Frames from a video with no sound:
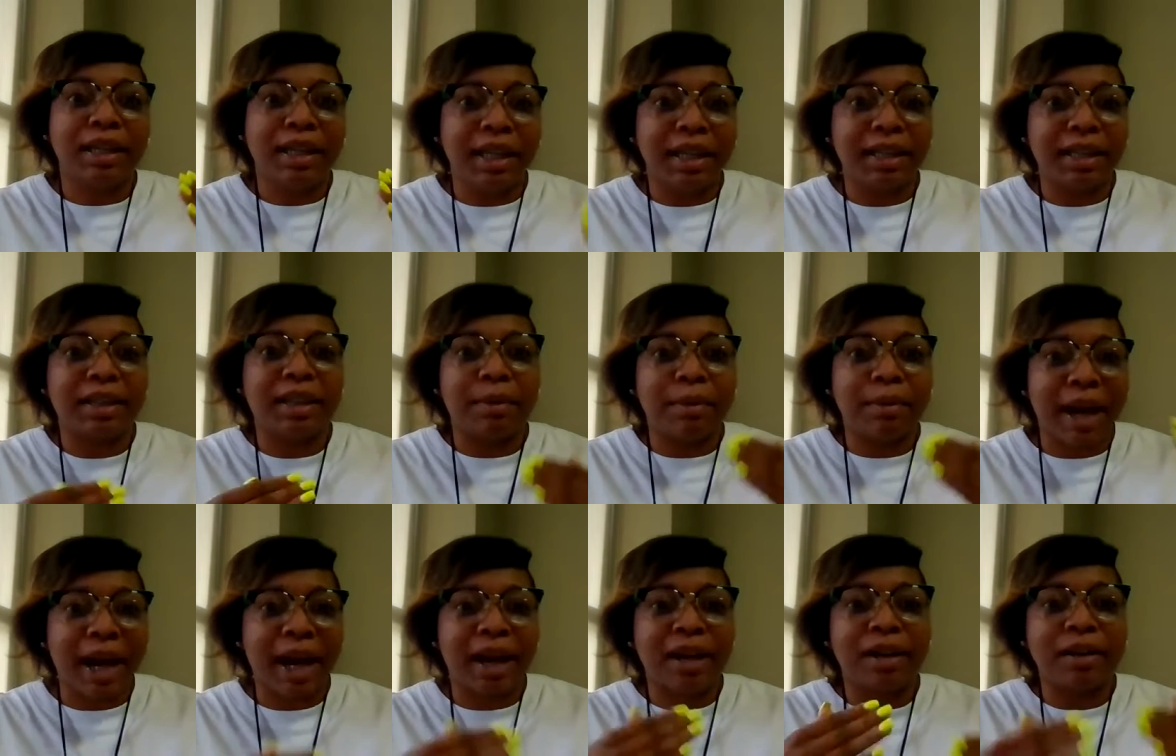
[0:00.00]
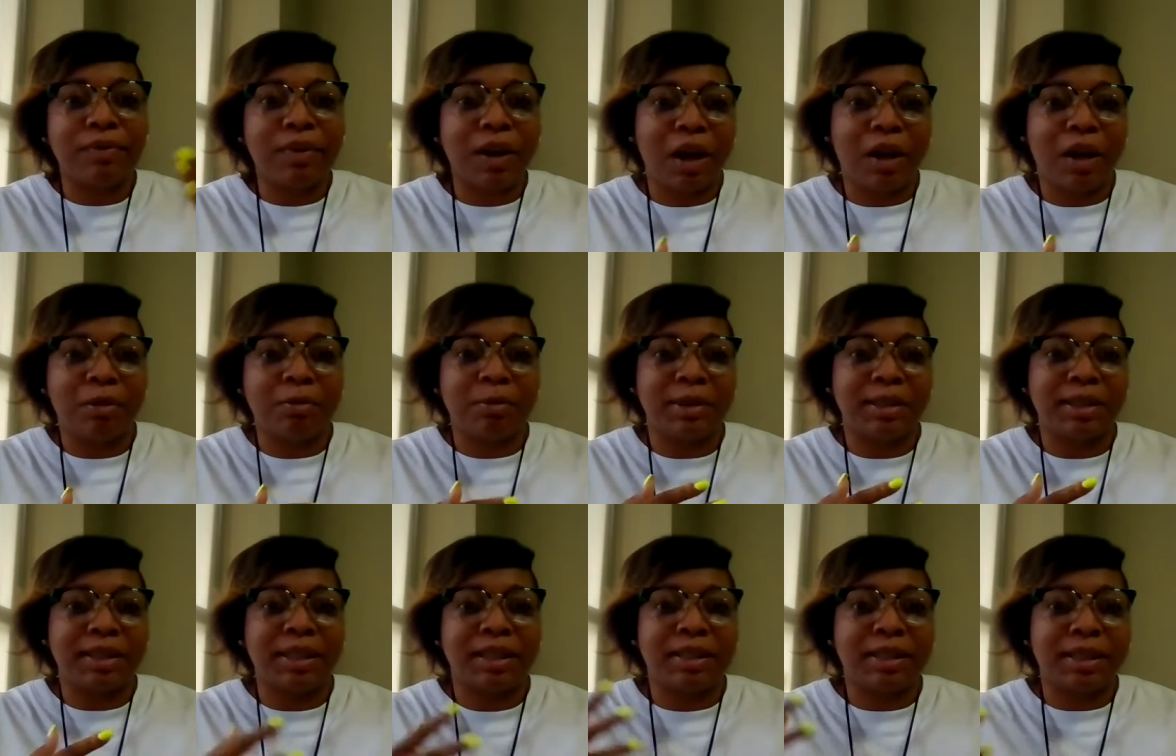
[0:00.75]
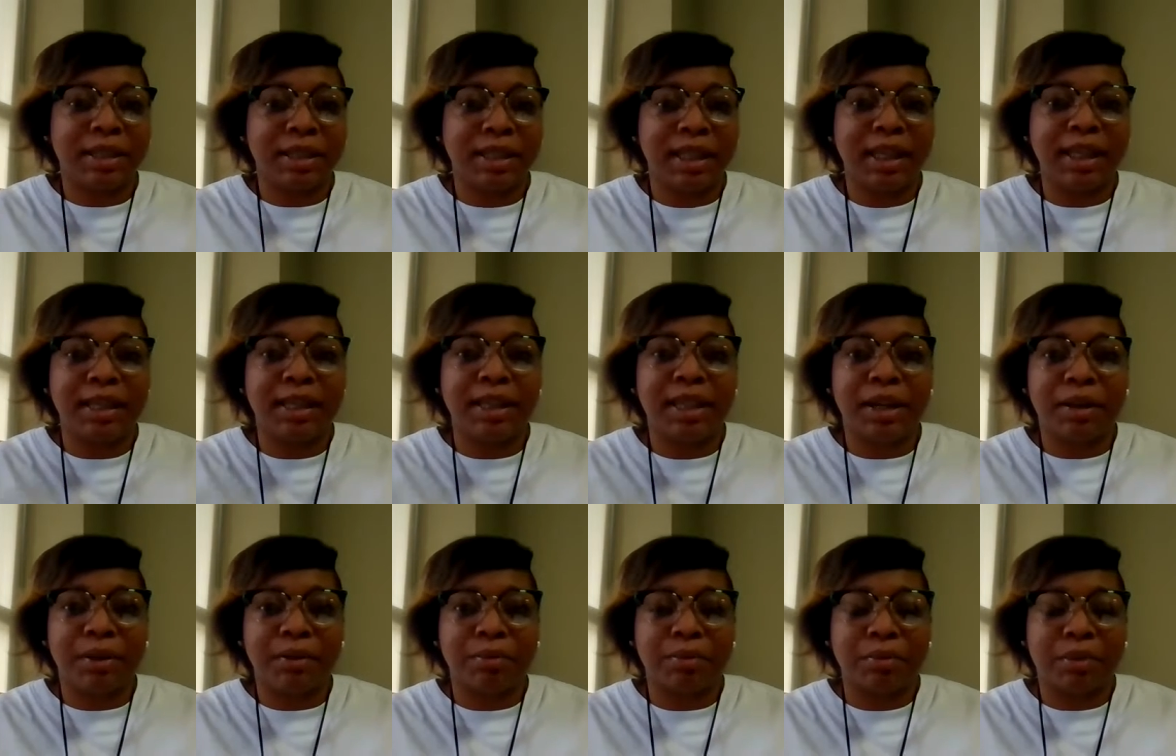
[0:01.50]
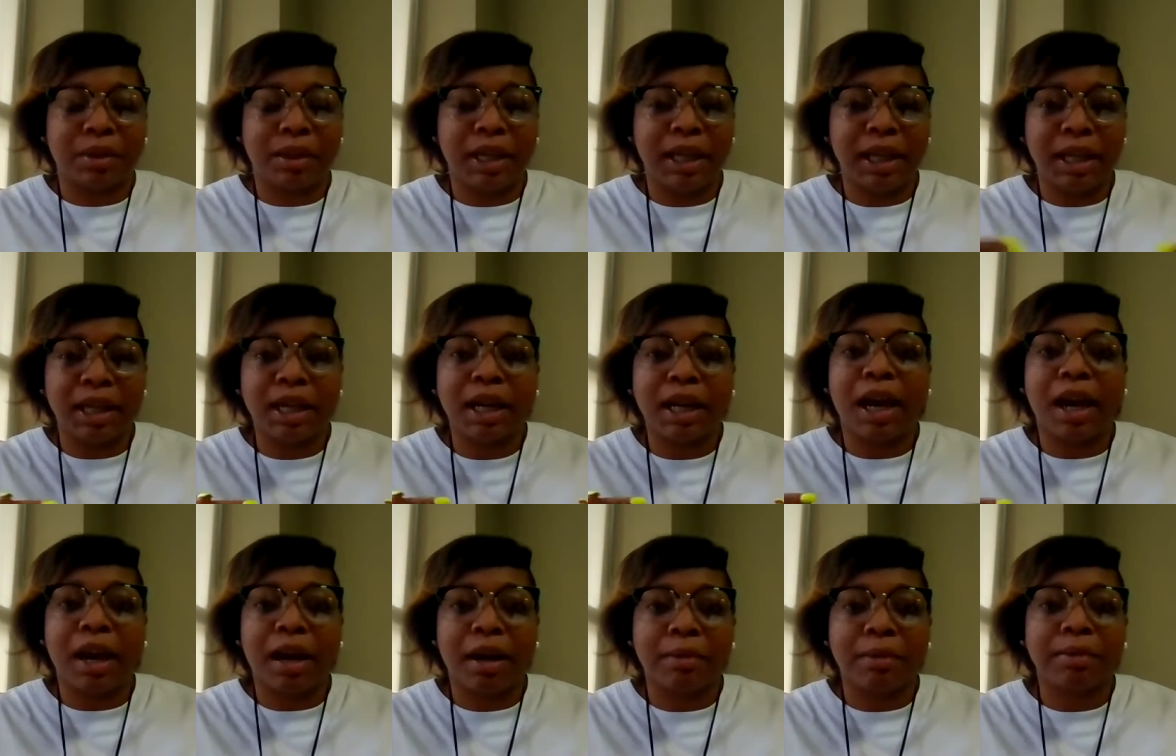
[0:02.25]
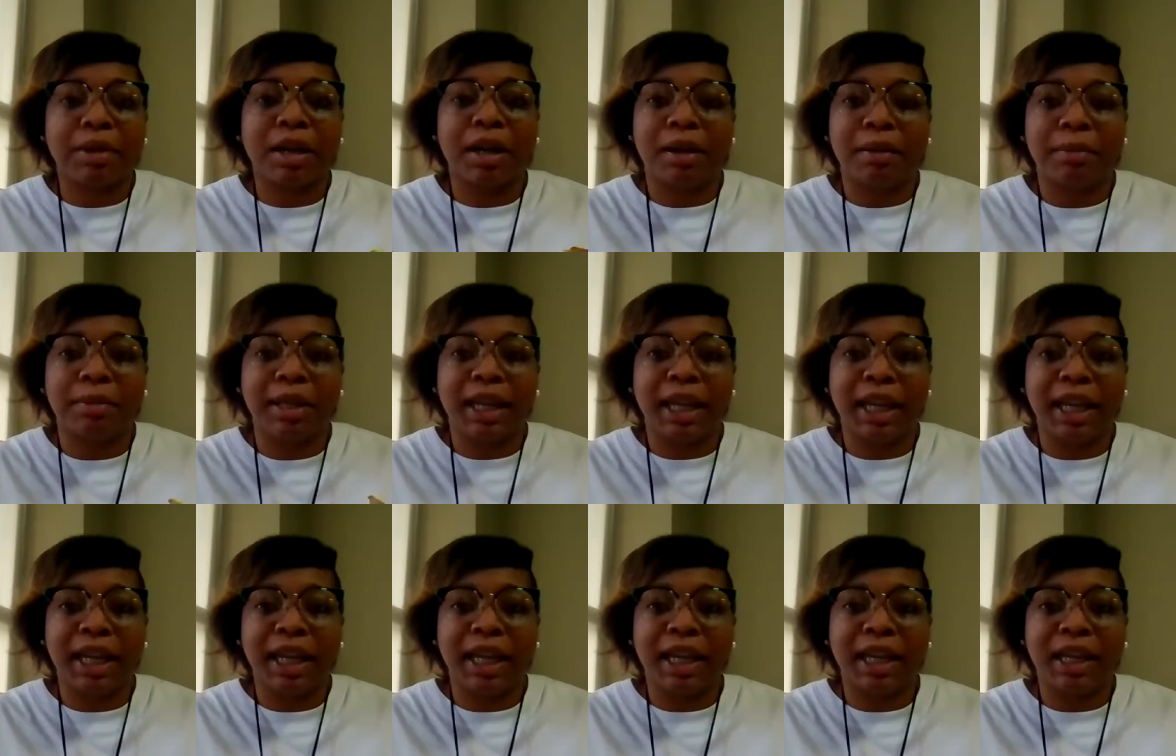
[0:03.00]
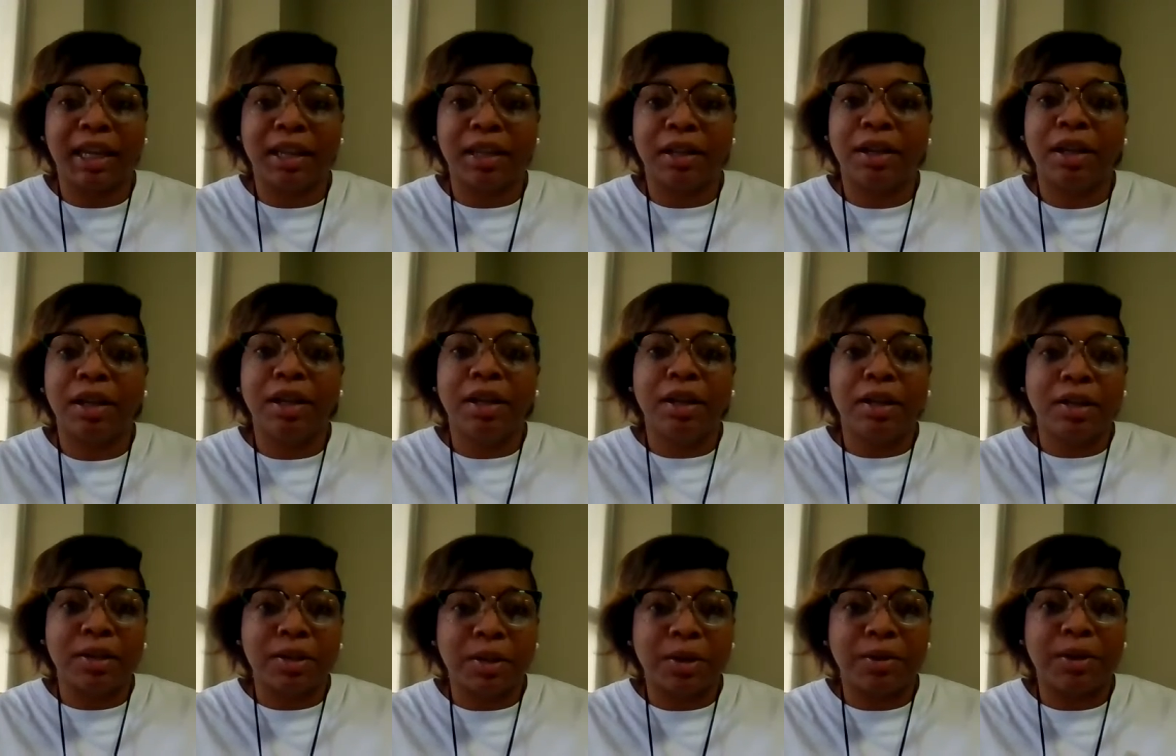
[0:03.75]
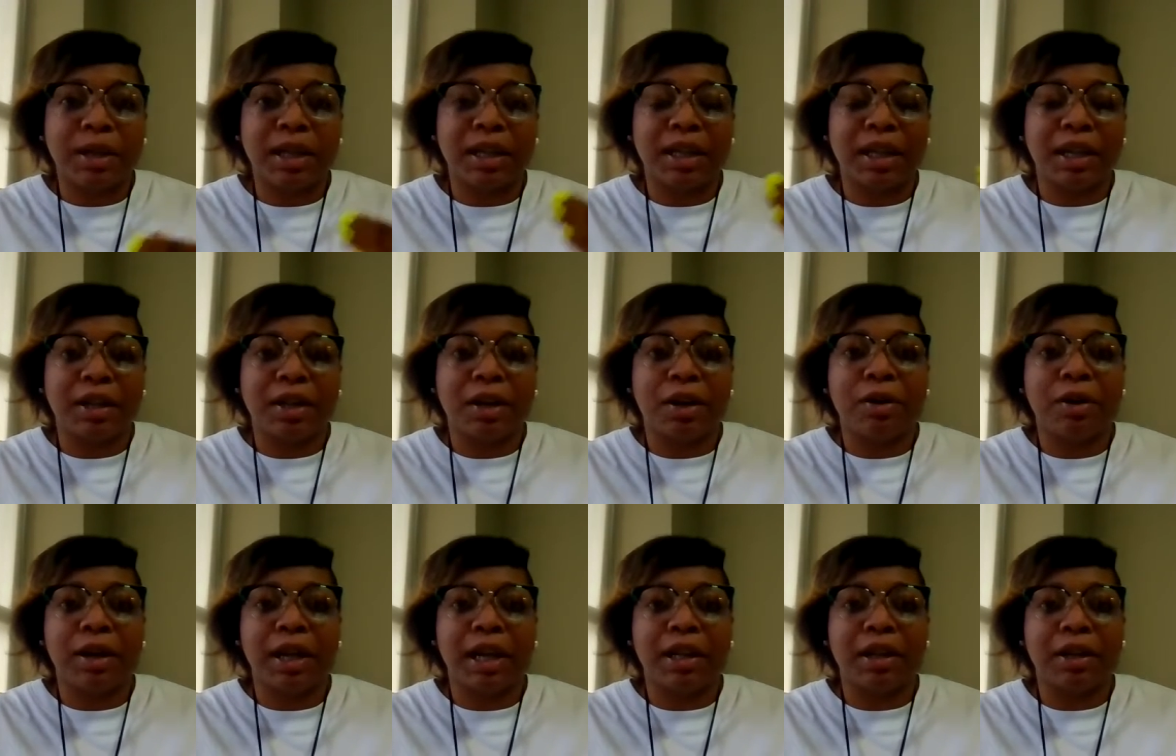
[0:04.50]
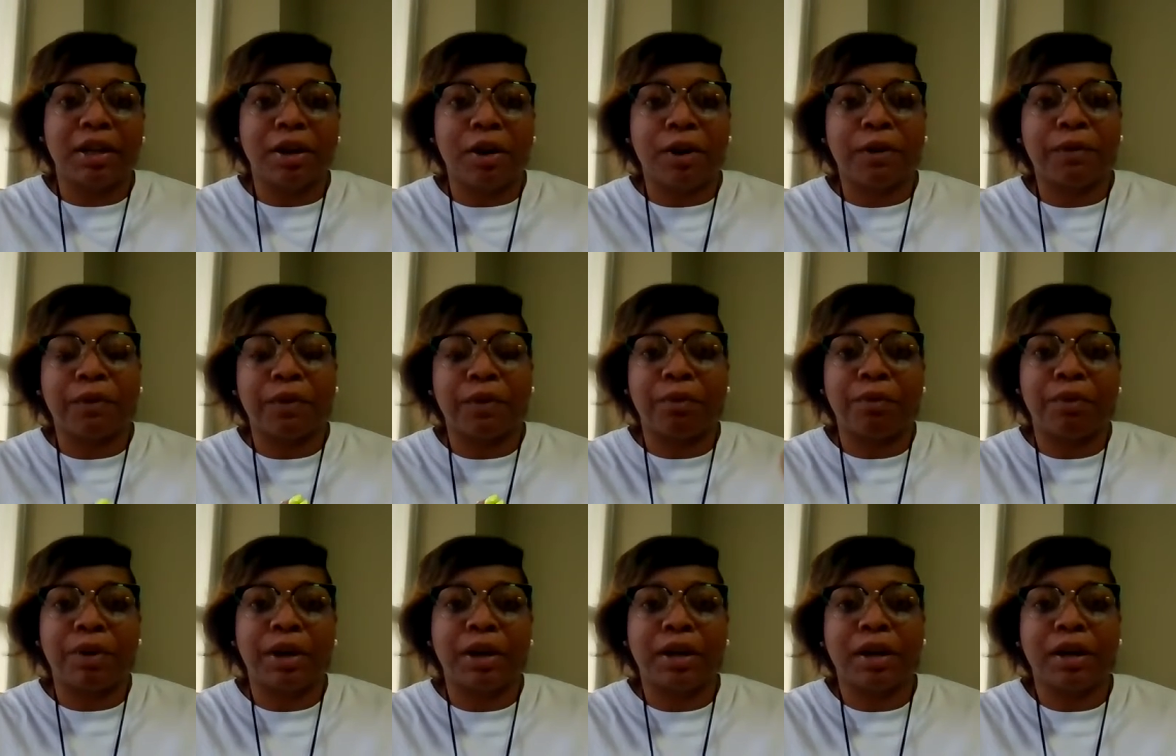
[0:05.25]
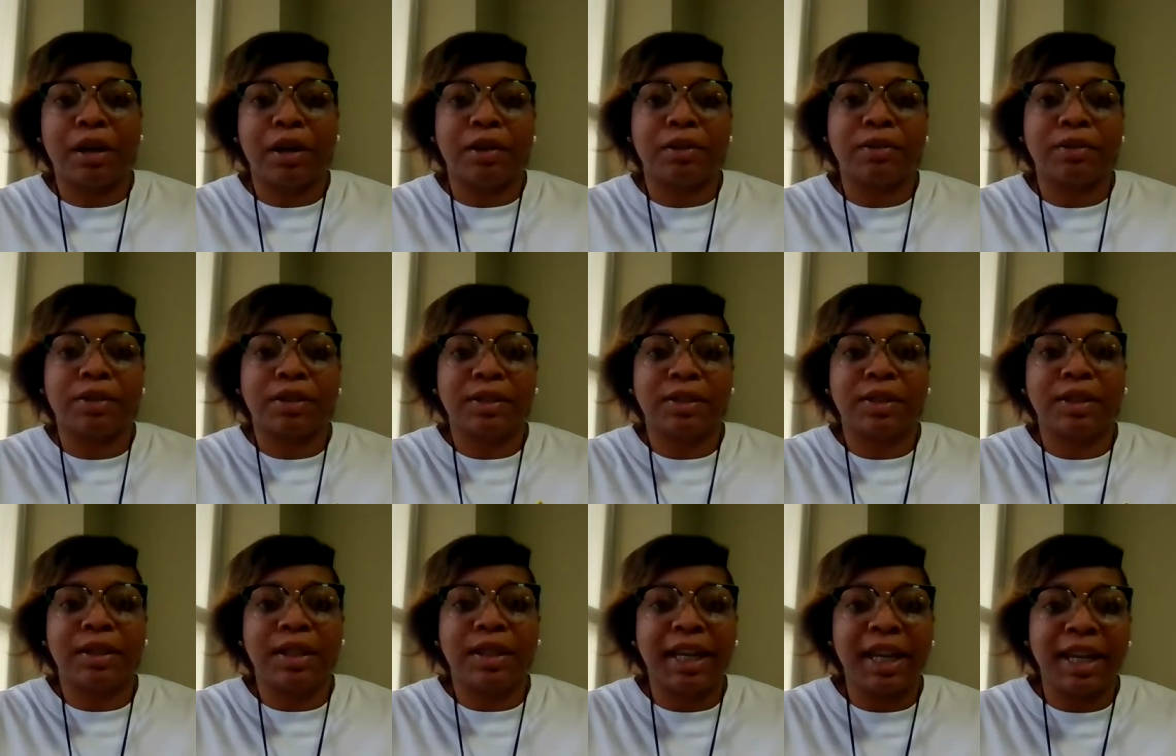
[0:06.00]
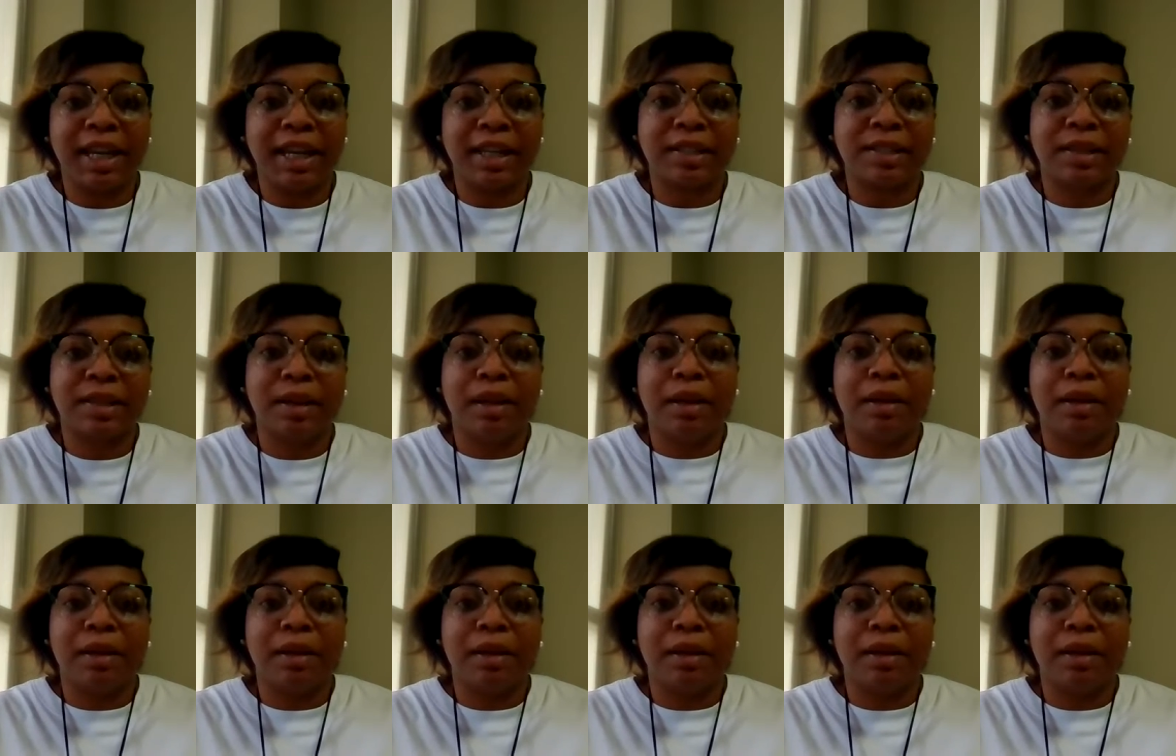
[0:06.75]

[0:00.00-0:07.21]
get them out of homelessness, to get their income coming in so they can go ahead and go from one goal to the next.